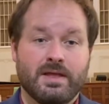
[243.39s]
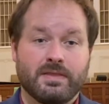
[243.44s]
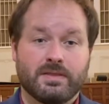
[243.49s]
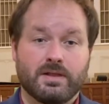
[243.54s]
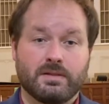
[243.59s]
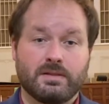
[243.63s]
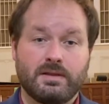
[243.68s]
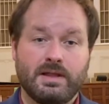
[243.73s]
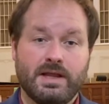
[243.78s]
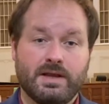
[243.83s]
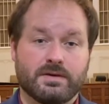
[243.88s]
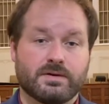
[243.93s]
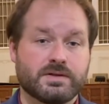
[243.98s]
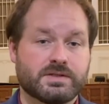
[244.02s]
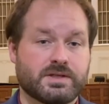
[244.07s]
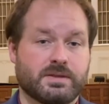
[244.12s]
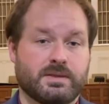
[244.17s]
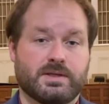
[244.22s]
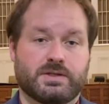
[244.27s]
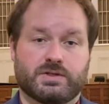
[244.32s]
The
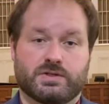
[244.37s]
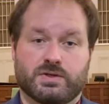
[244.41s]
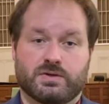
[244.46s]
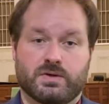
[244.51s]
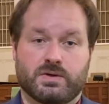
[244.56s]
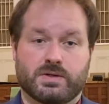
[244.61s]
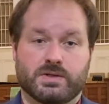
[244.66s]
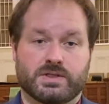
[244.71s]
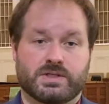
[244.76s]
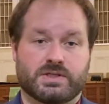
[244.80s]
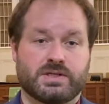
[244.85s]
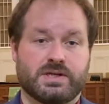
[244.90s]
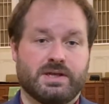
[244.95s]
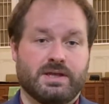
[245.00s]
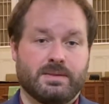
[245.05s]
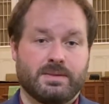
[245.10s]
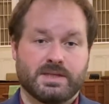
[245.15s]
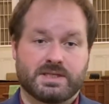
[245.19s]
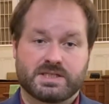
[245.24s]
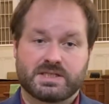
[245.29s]
leaders of the church,
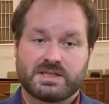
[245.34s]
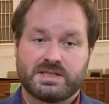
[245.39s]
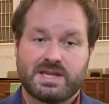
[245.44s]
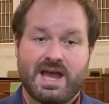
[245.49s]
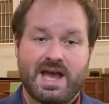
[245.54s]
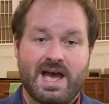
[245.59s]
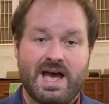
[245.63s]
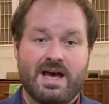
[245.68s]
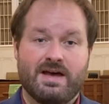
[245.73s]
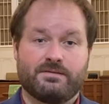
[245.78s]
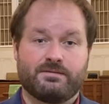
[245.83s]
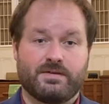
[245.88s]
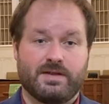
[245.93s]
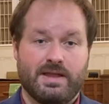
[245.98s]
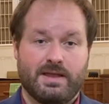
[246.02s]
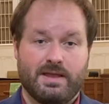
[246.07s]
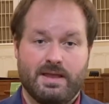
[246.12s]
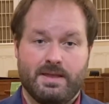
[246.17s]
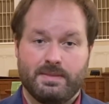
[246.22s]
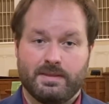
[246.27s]
the staff,
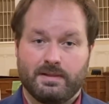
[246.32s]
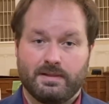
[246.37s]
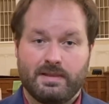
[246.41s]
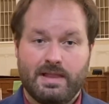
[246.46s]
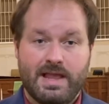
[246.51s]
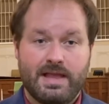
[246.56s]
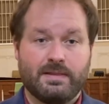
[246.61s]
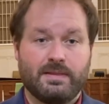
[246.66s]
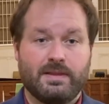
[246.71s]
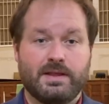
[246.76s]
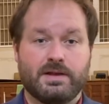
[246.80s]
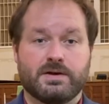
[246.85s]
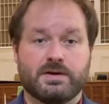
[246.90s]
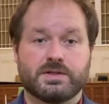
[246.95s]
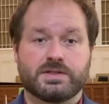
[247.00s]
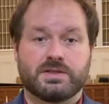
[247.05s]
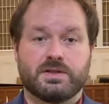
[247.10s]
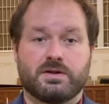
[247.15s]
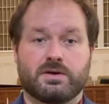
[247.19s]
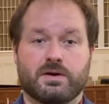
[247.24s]
and the lay
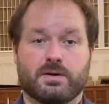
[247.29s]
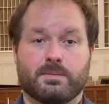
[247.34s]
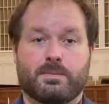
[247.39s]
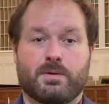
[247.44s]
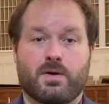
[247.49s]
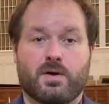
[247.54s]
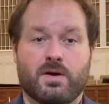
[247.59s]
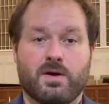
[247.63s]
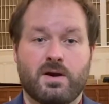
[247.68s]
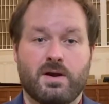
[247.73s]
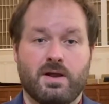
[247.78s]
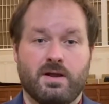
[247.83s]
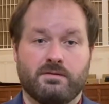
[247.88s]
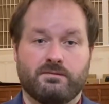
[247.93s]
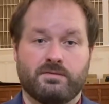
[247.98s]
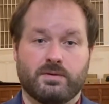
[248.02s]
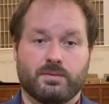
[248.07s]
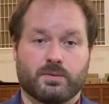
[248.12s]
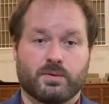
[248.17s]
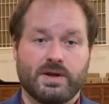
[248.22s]
leaders that are a part
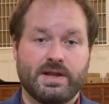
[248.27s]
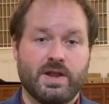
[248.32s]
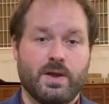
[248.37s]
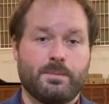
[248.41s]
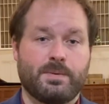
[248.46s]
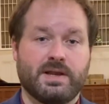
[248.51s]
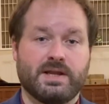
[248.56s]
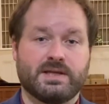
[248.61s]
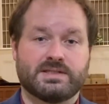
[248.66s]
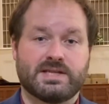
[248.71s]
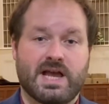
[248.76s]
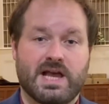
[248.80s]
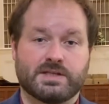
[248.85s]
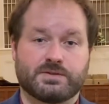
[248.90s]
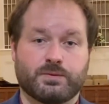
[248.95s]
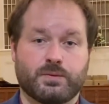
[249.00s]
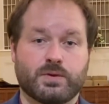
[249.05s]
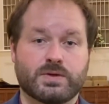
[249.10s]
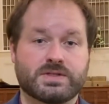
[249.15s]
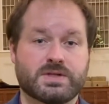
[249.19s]
of the reopening
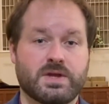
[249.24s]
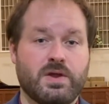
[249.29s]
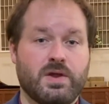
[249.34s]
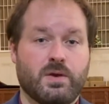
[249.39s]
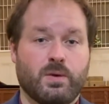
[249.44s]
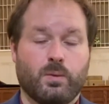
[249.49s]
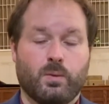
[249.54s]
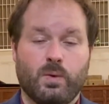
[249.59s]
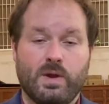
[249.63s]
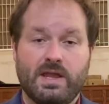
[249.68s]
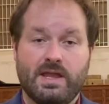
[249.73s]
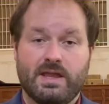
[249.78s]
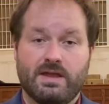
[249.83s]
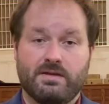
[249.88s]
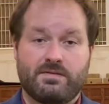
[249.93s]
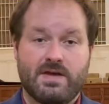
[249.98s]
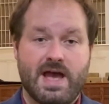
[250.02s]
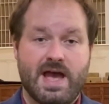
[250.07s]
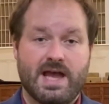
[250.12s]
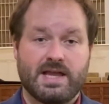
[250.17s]
task force, we
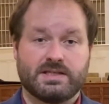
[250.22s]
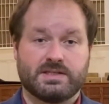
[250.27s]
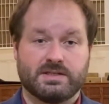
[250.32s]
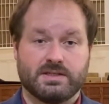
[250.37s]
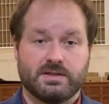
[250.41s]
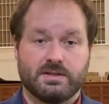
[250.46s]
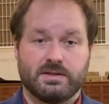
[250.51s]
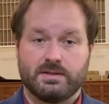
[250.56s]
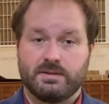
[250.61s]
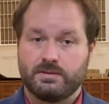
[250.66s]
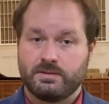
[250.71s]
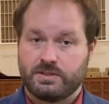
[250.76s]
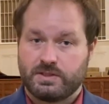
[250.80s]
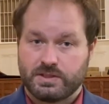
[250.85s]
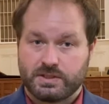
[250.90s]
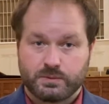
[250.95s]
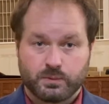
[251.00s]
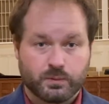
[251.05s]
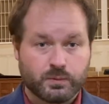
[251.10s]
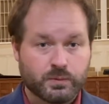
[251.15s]
have had to
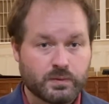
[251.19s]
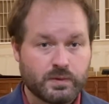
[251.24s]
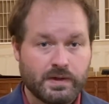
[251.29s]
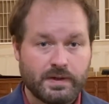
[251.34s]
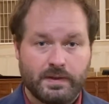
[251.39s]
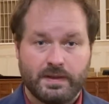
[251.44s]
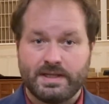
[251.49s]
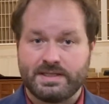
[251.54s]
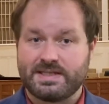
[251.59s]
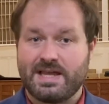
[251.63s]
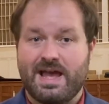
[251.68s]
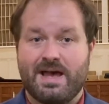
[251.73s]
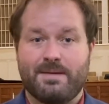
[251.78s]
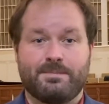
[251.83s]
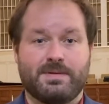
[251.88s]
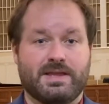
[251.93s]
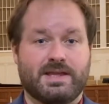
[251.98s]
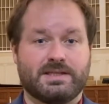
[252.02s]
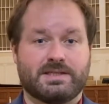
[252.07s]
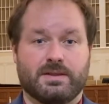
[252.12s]
just really
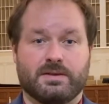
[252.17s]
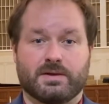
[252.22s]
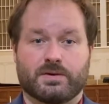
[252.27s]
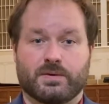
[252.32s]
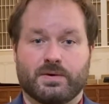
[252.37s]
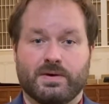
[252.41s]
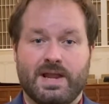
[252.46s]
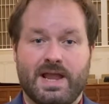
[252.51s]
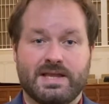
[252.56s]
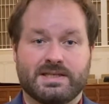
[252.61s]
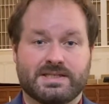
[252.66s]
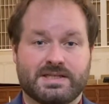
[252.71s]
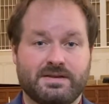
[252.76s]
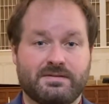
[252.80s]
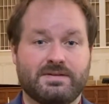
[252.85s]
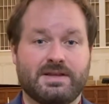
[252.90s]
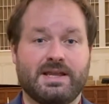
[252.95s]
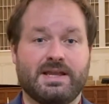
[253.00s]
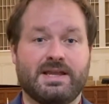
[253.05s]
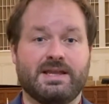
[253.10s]
tap into the
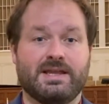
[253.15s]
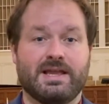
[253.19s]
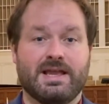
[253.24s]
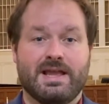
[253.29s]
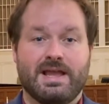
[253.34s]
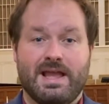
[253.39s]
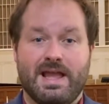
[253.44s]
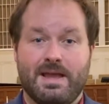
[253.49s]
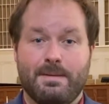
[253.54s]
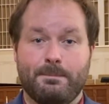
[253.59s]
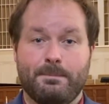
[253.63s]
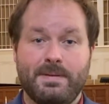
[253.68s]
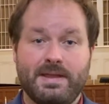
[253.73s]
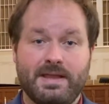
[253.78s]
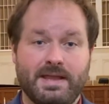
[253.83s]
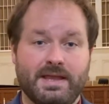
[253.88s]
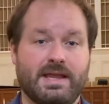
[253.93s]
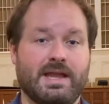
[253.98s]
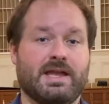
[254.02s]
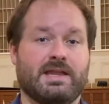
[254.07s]
creativity and
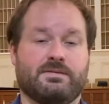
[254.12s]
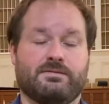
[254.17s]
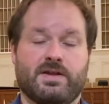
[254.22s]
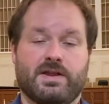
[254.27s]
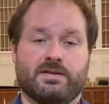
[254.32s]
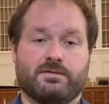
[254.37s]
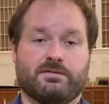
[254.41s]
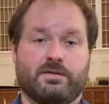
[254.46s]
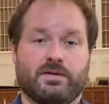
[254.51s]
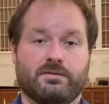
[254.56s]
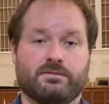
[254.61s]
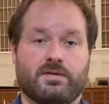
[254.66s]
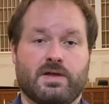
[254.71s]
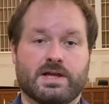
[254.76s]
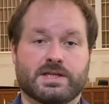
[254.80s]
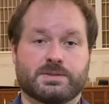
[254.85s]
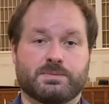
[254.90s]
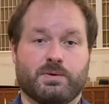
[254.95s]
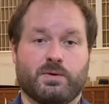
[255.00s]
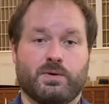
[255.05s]
being innovatively
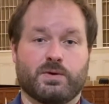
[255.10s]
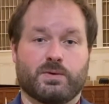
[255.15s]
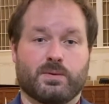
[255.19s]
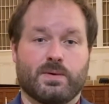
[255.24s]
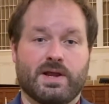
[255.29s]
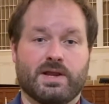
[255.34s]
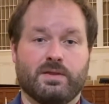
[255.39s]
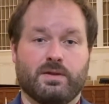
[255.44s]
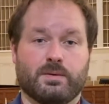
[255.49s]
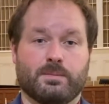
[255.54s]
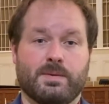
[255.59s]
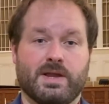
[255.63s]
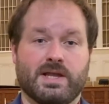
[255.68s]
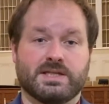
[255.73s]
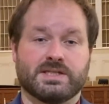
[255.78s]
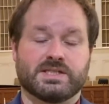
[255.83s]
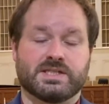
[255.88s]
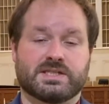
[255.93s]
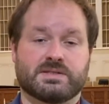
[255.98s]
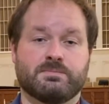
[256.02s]
flexible on a regular
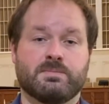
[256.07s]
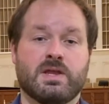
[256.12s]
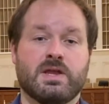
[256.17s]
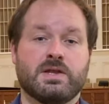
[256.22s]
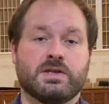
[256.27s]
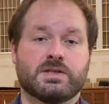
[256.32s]
basis.